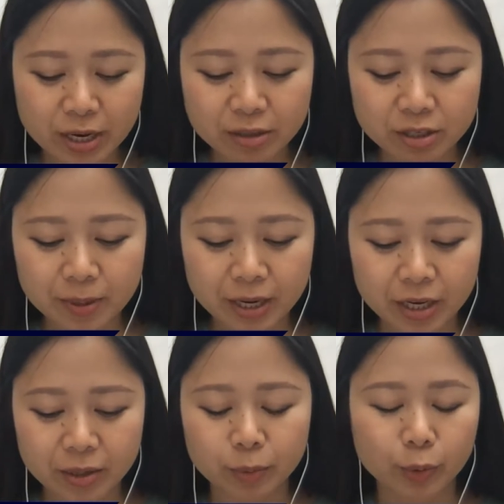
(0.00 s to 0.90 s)
was announced
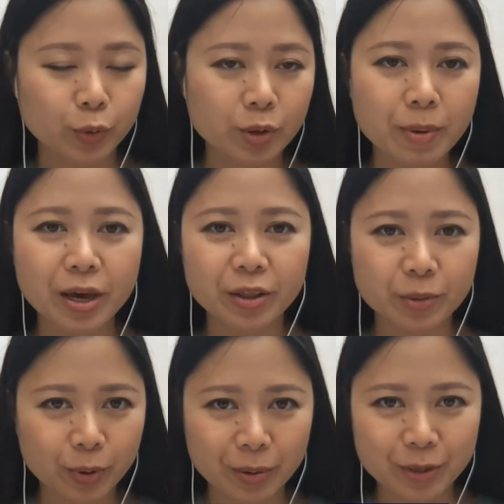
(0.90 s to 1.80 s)
by
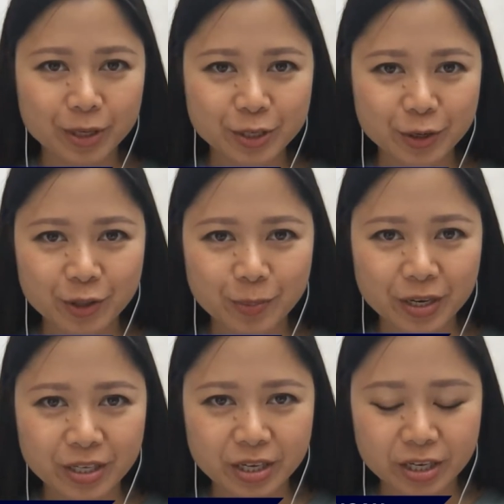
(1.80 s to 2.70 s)
Borlongan, the Prime Minister and the
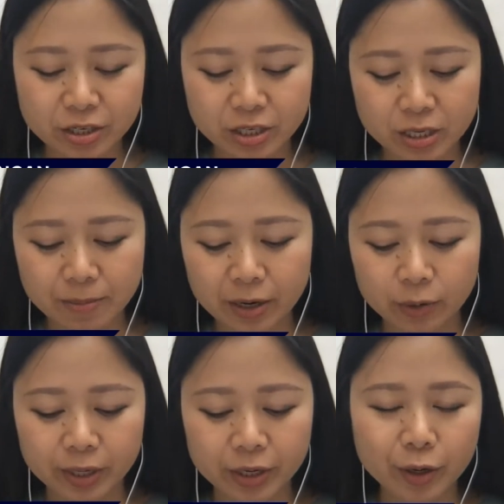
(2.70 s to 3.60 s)
President, just
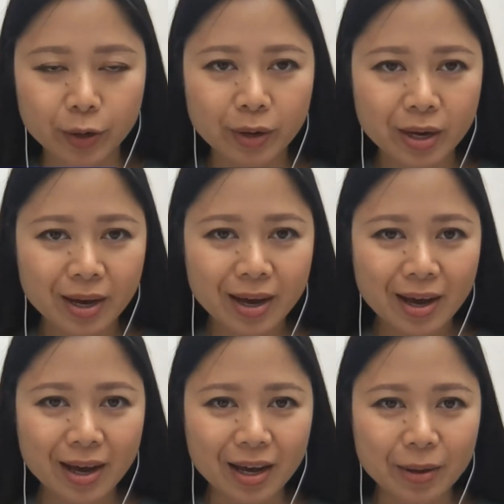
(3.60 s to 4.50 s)
about a week ago.
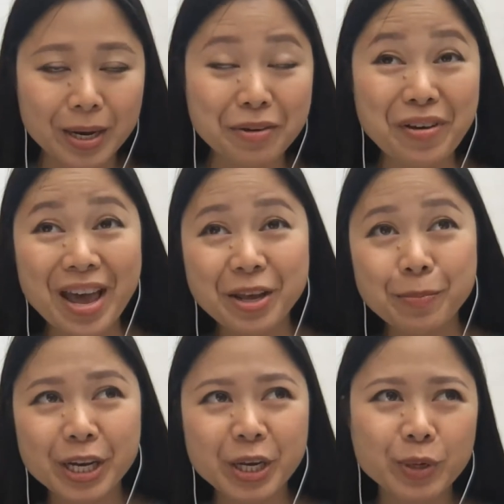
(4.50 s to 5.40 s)
And if
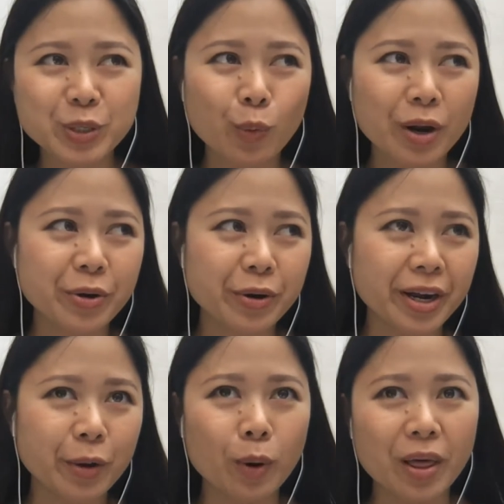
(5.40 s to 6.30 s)
anybody was
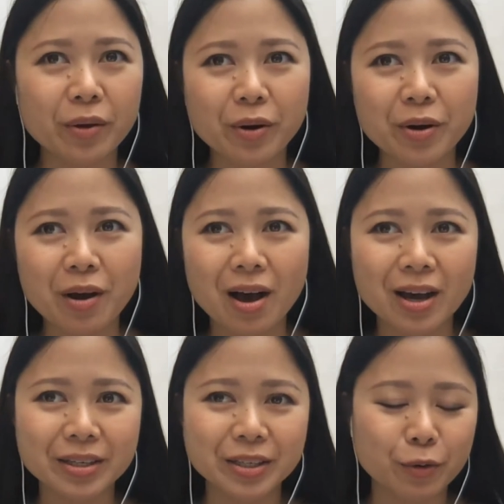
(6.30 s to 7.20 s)
wondering whether or
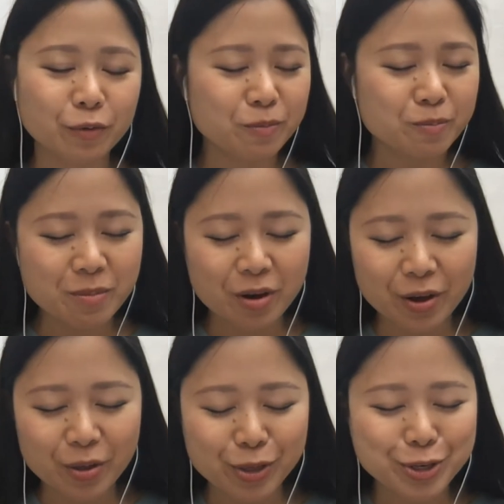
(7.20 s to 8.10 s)
not,
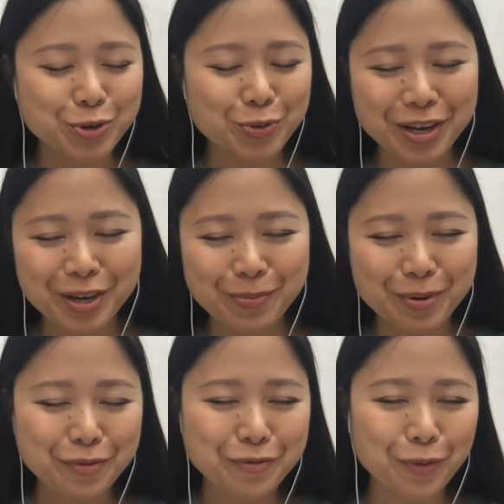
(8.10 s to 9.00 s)
the
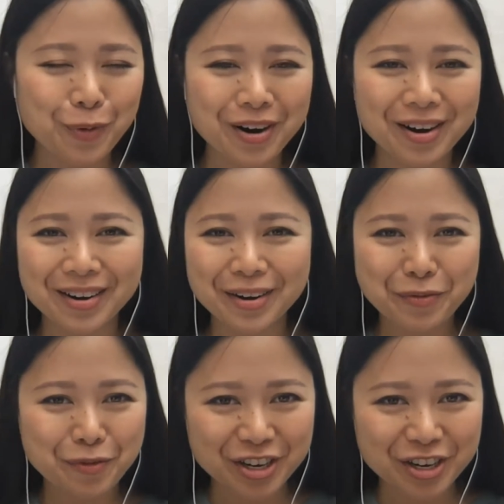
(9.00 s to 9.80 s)
dream for